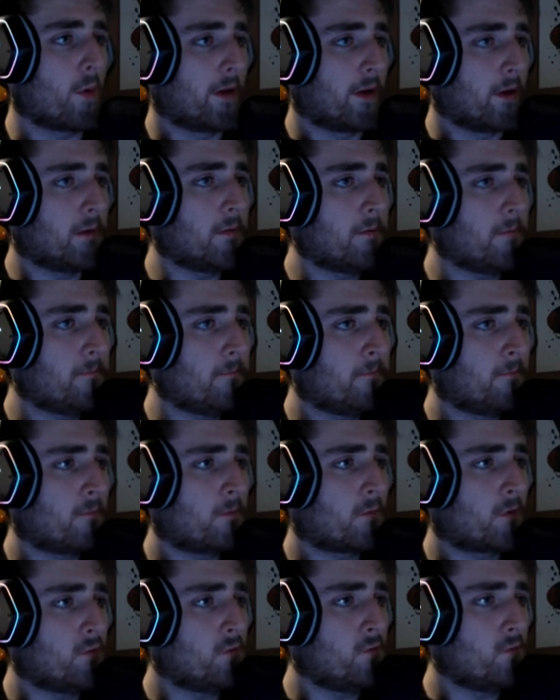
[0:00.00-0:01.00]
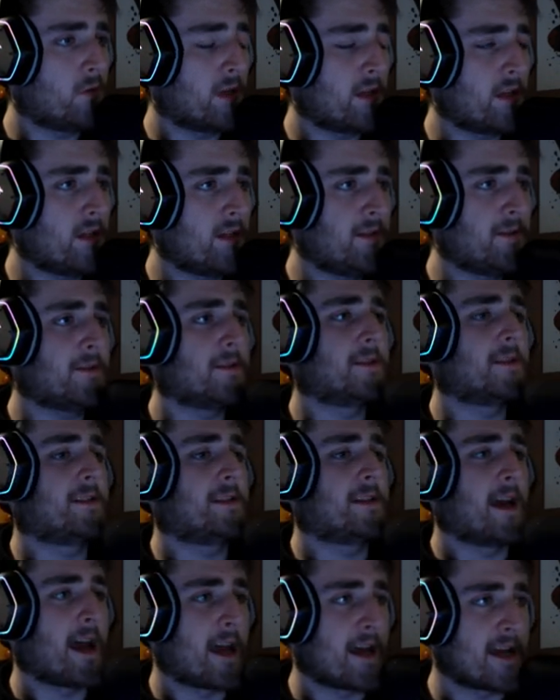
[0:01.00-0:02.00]
it two days
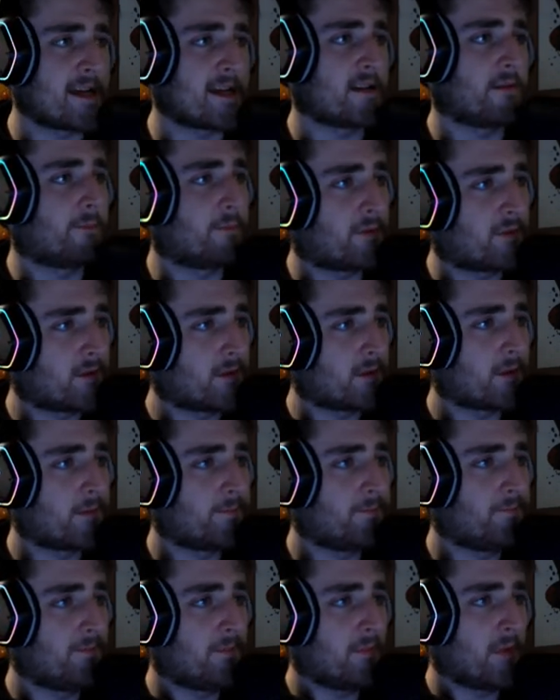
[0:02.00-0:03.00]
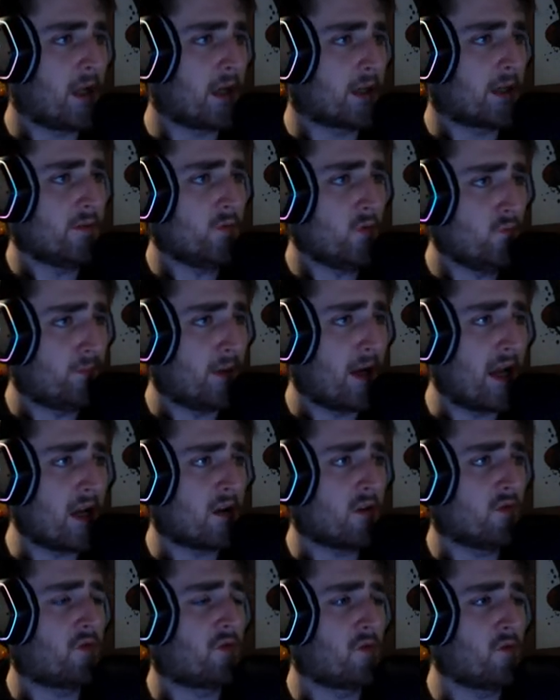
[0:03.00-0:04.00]
tops. I'll give it back
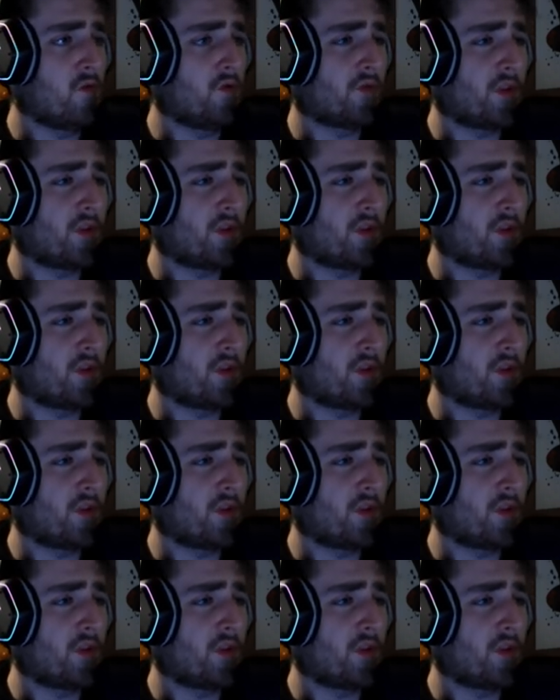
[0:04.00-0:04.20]
as soon as I